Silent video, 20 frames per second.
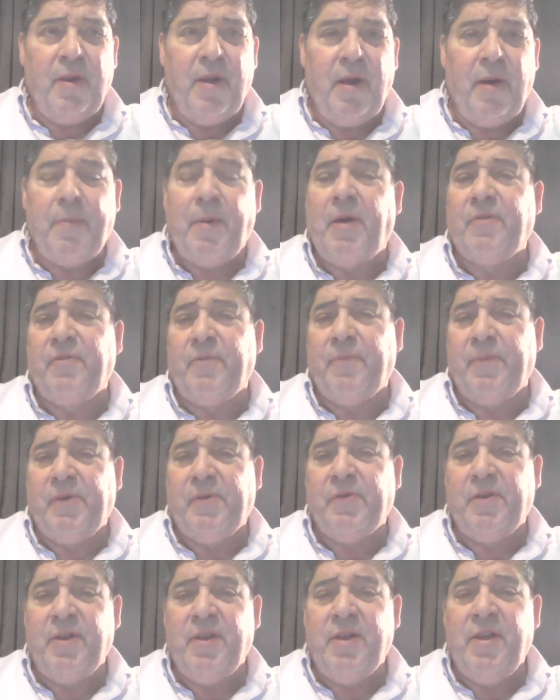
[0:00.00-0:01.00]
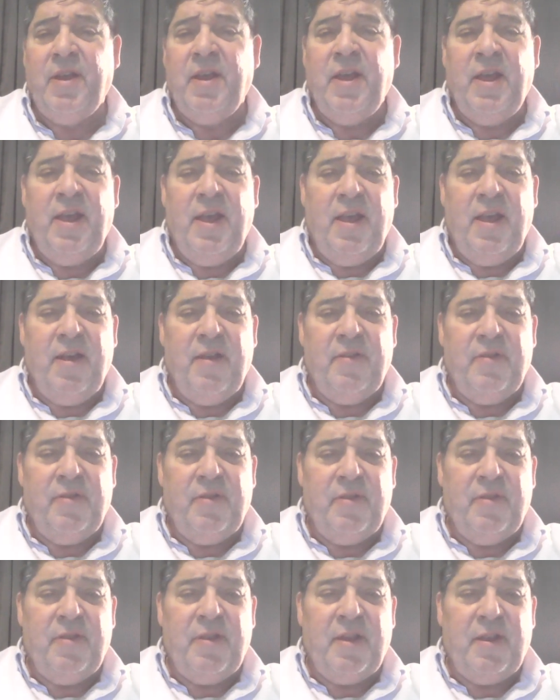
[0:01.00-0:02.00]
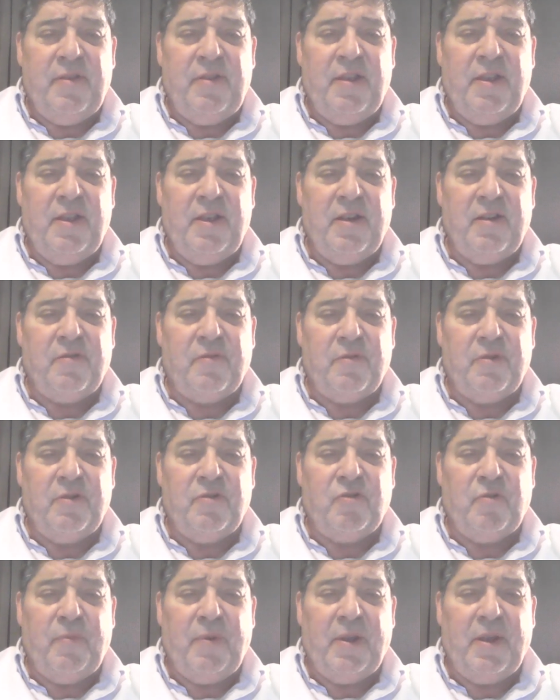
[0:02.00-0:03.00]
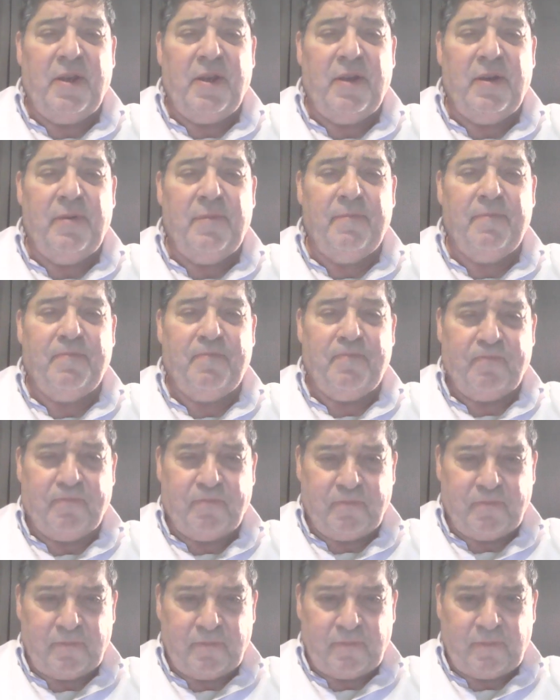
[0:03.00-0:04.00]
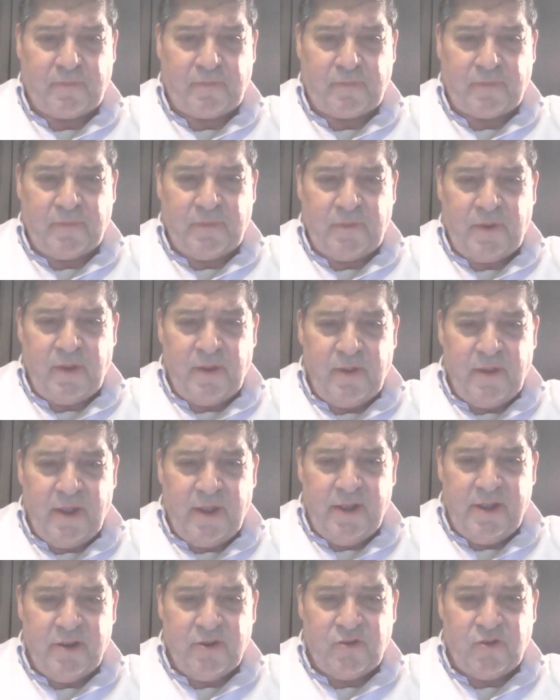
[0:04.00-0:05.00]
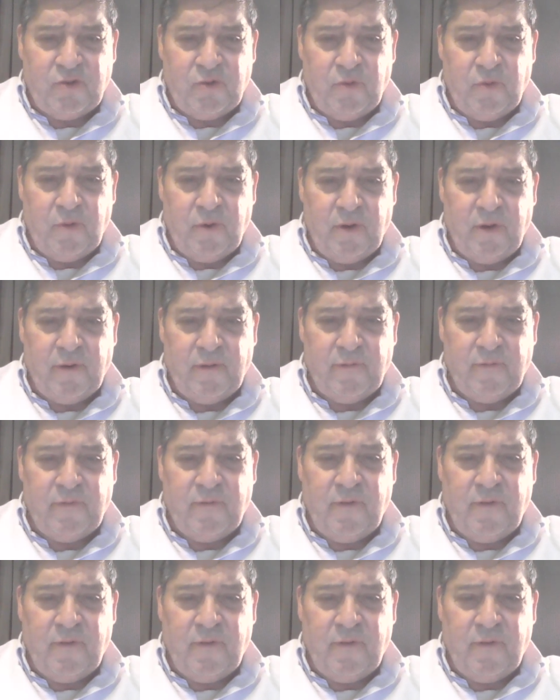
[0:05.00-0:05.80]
possibility. And then the other issue become the issue of